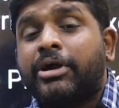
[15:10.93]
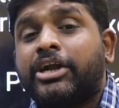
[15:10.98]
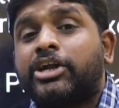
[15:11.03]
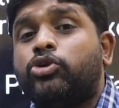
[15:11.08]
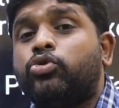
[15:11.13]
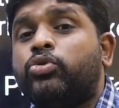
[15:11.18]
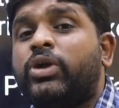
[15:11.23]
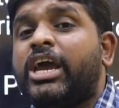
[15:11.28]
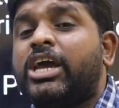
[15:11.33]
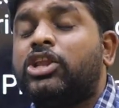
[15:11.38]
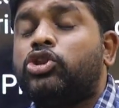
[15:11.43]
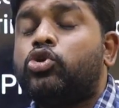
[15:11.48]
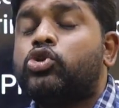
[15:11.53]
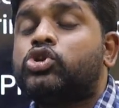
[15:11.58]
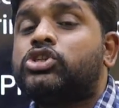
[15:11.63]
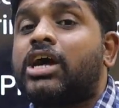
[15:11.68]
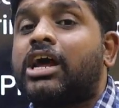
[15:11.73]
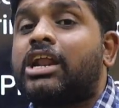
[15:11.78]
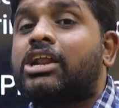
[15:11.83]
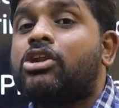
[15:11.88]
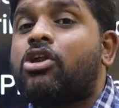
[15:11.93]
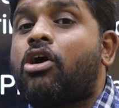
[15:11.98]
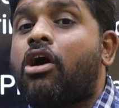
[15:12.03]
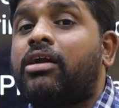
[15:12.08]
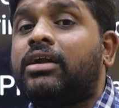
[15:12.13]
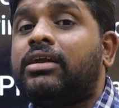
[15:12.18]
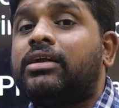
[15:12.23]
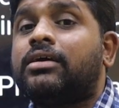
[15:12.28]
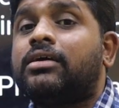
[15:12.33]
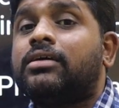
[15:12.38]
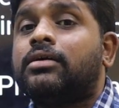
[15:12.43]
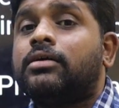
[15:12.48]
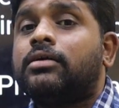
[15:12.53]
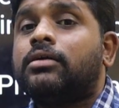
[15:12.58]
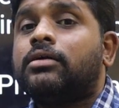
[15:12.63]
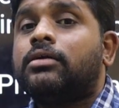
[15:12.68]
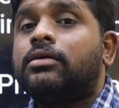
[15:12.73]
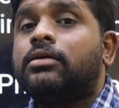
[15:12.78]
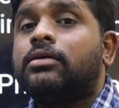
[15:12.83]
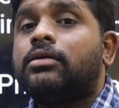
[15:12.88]
but today those are not
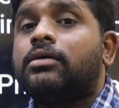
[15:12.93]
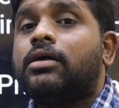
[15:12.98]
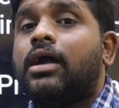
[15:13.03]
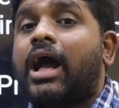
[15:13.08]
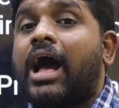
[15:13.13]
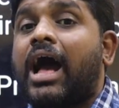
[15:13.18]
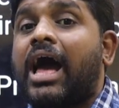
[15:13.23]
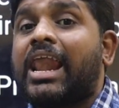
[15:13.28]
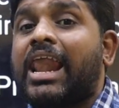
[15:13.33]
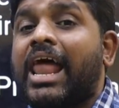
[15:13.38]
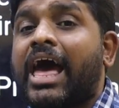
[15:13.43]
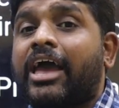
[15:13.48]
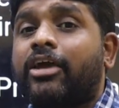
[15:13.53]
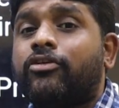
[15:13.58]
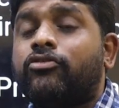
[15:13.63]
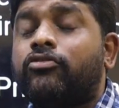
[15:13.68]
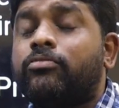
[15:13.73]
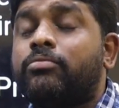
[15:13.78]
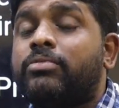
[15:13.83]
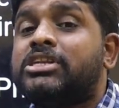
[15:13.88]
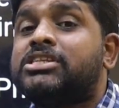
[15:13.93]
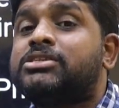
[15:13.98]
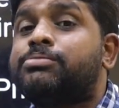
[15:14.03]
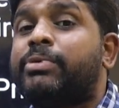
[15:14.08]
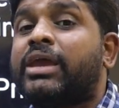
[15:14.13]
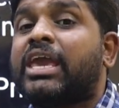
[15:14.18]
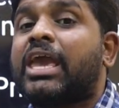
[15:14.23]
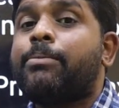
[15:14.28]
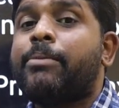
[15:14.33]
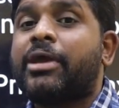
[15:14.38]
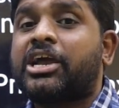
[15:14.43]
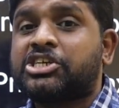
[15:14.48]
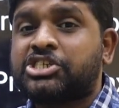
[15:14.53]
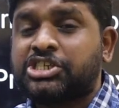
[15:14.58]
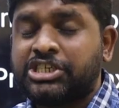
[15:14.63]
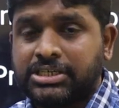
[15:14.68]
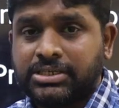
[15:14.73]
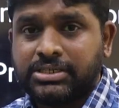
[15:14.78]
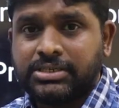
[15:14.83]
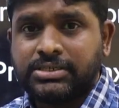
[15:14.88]
alive, means became
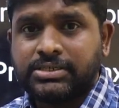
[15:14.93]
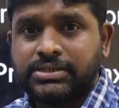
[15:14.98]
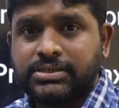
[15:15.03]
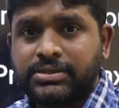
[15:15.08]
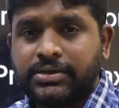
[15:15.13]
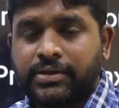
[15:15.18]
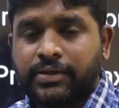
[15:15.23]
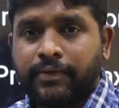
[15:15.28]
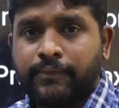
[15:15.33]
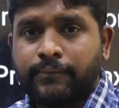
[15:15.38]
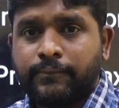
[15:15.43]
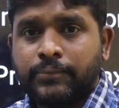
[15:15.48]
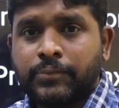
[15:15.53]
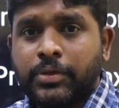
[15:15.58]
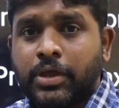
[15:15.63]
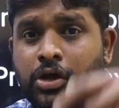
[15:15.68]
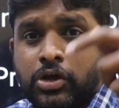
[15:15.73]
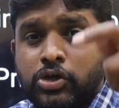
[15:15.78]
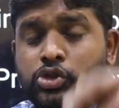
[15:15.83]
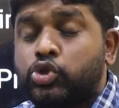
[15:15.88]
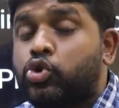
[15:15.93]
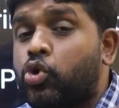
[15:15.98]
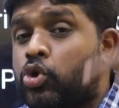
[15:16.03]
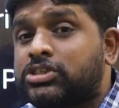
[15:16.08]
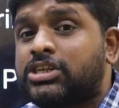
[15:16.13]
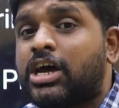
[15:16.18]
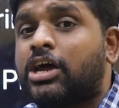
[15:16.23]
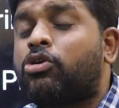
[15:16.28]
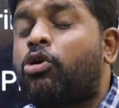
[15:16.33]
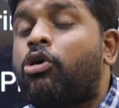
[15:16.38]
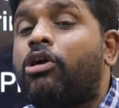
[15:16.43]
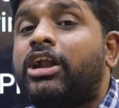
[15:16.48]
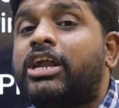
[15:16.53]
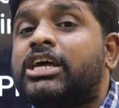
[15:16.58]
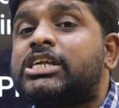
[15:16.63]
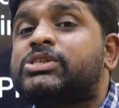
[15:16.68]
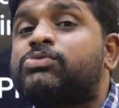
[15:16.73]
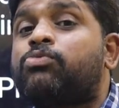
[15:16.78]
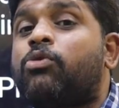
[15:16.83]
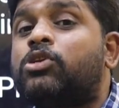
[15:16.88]
extinct. Those are
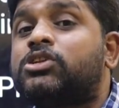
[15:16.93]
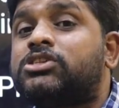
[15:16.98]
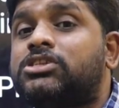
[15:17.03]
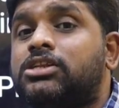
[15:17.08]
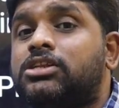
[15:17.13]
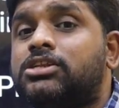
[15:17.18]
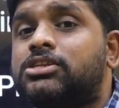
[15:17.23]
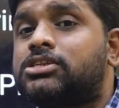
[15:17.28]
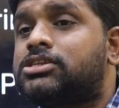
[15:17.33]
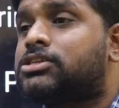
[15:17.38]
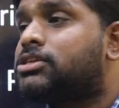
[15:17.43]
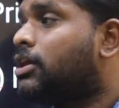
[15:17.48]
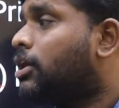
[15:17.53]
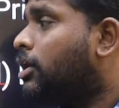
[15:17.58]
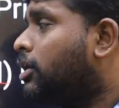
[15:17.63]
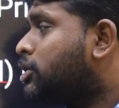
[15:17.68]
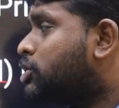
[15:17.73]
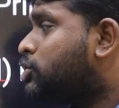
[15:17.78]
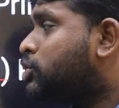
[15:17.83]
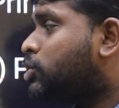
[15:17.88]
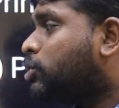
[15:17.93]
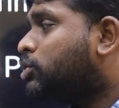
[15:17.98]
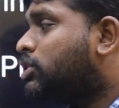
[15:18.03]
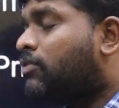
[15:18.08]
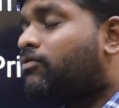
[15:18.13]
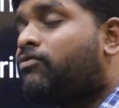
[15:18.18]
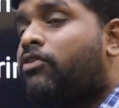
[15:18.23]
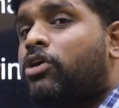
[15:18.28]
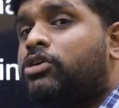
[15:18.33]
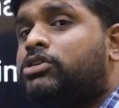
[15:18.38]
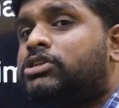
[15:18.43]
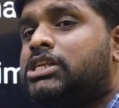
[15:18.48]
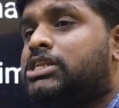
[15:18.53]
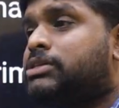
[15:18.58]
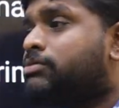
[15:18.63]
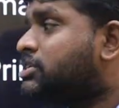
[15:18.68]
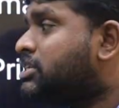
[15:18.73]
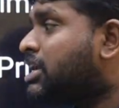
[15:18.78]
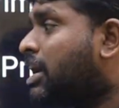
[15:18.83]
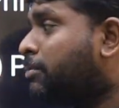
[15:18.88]
called as fossils. So the
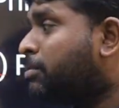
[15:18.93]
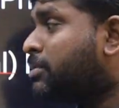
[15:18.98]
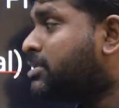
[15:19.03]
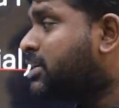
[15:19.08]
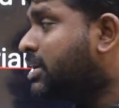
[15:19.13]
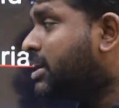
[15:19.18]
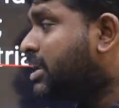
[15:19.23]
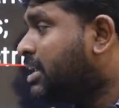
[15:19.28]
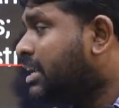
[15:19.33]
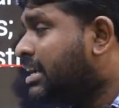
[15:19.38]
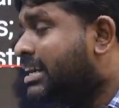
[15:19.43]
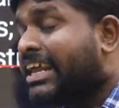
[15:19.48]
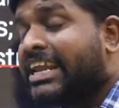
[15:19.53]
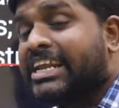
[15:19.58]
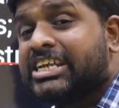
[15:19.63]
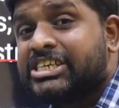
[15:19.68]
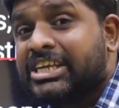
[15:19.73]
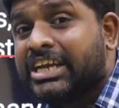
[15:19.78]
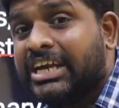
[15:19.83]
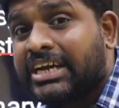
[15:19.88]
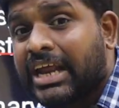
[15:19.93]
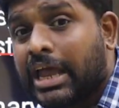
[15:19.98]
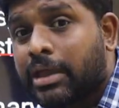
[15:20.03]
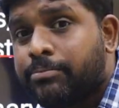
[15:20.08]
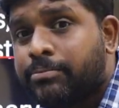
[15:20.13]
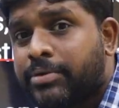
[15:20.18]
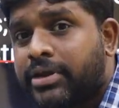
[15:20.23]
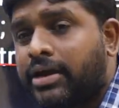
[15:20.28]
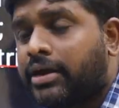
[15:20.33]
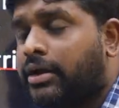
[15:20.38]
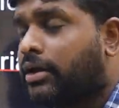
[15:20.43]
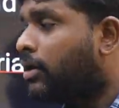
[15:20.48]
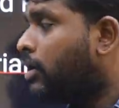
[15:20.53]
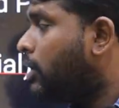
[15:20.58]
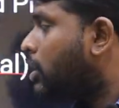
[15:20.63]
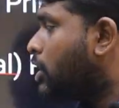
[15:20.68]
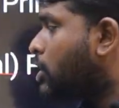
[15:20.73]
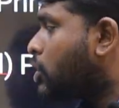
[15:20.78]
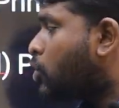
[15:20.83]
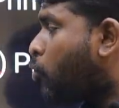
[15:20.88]
fossils which are present in tertiary time period,
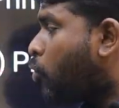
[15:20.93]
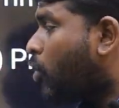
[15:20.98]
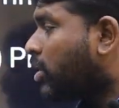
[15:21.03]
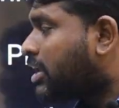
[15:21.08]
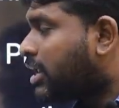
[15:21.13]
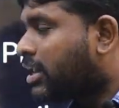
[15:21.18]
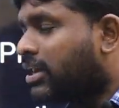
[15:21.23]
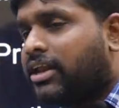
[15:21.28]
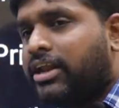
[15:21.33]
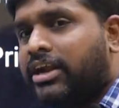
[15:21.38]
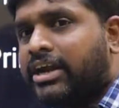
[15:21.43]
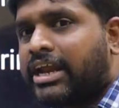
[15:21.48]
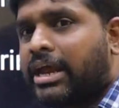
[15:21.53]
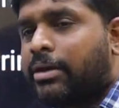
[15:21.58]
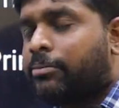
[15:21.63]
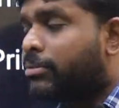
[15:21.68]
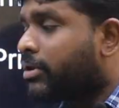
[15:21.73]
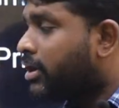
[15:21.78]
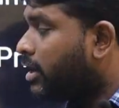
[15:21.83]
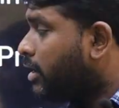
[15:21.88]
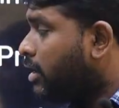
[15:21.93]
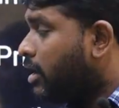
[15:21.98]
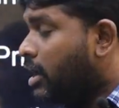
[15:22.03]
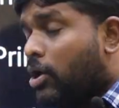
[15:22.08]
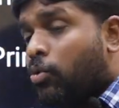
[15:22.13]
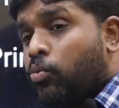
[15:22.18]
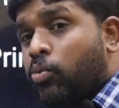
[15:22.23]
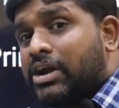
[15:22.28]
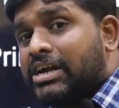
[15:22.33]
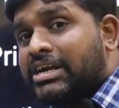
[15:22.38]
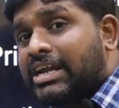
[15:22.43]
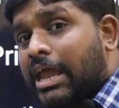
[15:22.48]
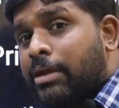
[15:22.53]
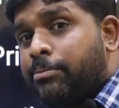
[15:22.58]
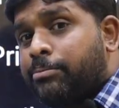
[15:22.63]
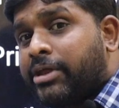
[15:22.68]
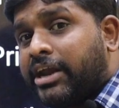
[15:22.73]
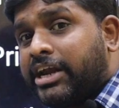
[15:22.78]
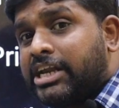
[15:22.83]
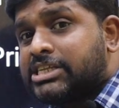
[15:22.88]
quaternary time period. One
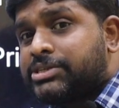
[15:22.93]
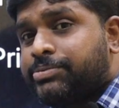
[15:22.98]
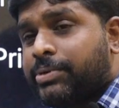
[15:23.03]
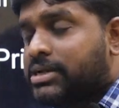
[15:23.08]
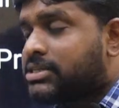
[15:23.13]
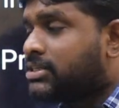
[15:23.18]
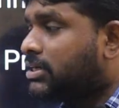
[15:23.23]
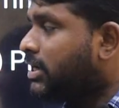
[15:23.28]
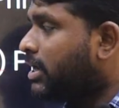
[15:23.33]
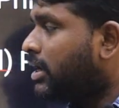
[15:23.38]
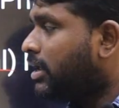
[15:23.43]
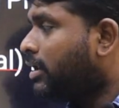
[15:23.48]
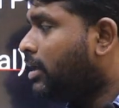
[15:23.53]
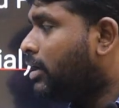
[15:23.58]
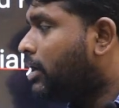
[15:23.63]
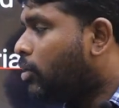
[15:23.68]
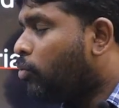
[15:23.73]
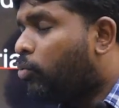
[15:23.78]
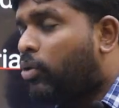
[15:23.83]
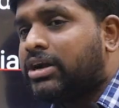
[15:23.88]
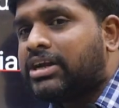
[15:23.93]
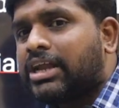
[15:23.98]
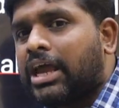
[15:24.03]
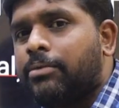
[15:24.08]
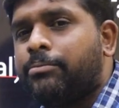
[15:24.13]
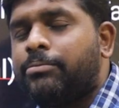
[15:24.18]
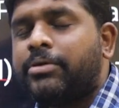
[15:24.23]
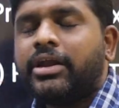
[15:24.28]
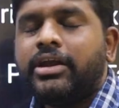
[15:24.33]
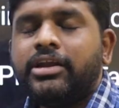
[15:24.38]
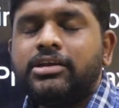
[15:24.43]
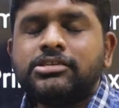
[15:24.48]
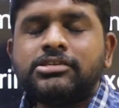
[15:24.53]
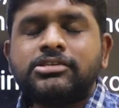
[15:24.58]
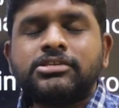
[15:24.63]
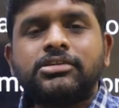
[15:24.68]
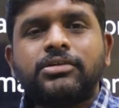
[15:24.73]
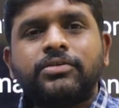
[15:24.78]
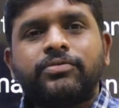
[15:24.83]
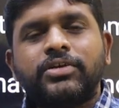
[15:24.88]
time period is fixed here, one time period
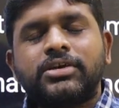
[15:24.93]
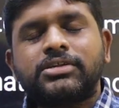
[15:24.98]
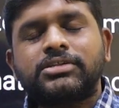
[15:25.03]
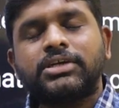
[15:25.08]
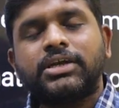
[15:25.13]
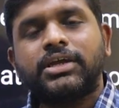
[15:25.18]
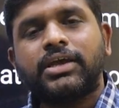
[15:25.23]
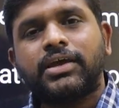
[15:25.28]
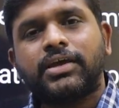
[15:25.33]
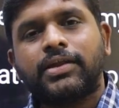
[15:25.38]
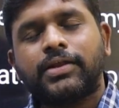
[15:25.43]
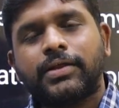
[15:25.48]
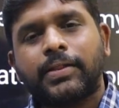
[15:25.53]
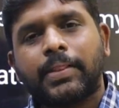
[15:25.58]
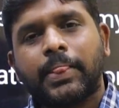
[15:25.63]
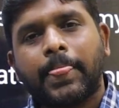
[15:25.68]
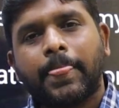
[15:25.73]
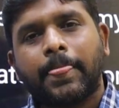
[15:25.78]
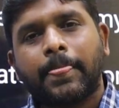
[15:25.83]
is fixed here.